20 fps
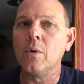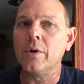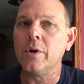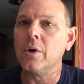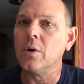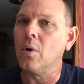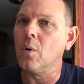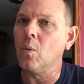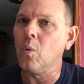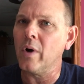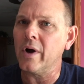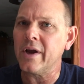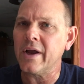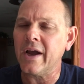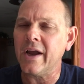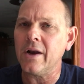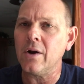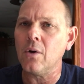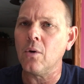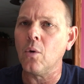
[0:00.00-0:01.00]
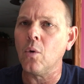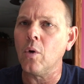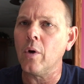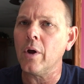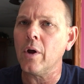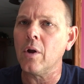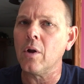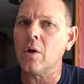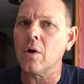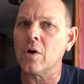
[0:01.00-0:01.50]
you know, what kind of
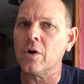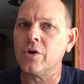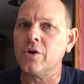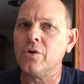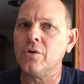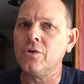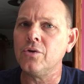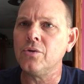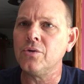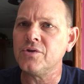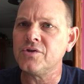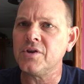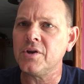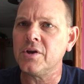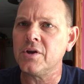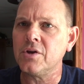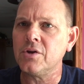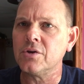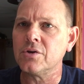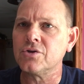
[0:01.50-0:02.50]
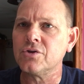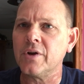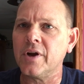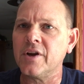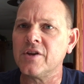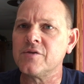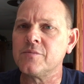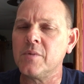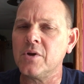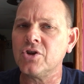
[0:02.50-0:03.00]
oil are you using in your
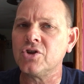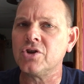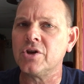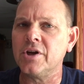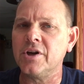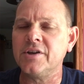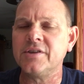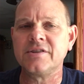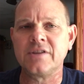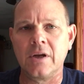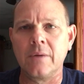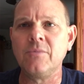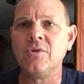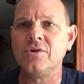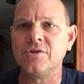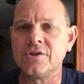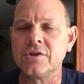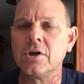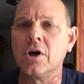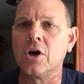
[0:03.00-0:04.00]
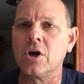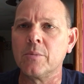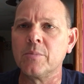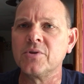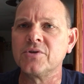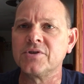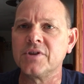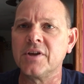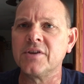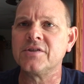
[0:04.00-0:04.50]
transmission? And he said, I'm using
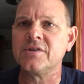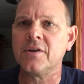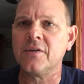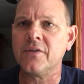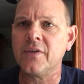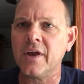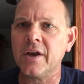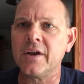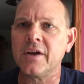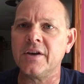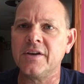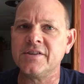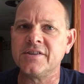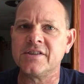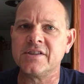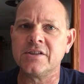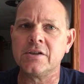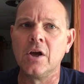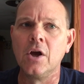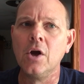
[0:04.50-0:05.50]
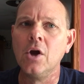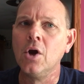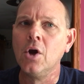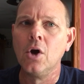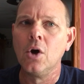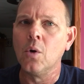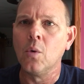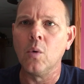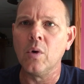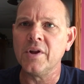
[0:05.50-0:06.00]
100% synthetic. And he said,
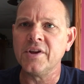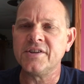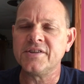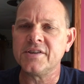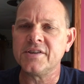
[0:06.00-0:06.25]
well, he